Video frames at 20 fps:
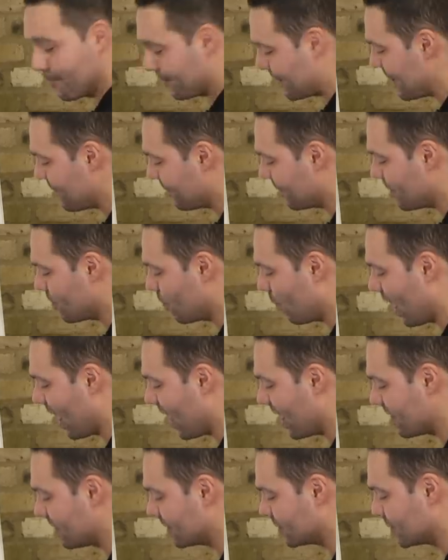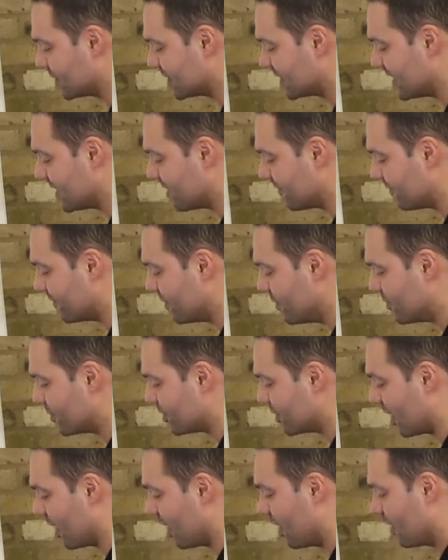people in Wales will see the
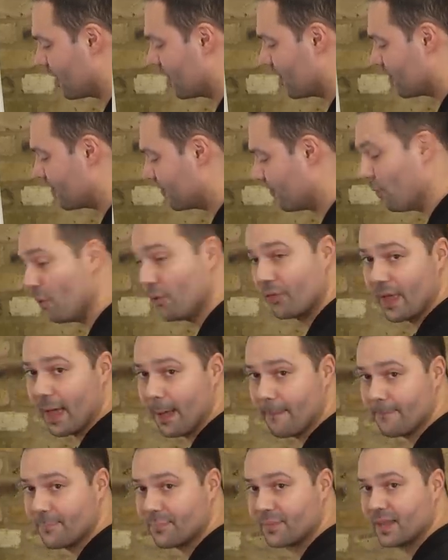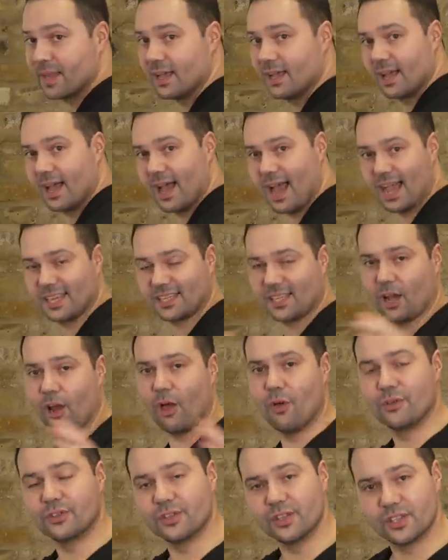future for them as
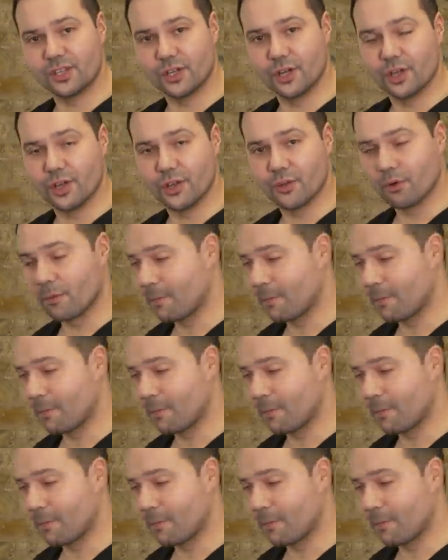closer to the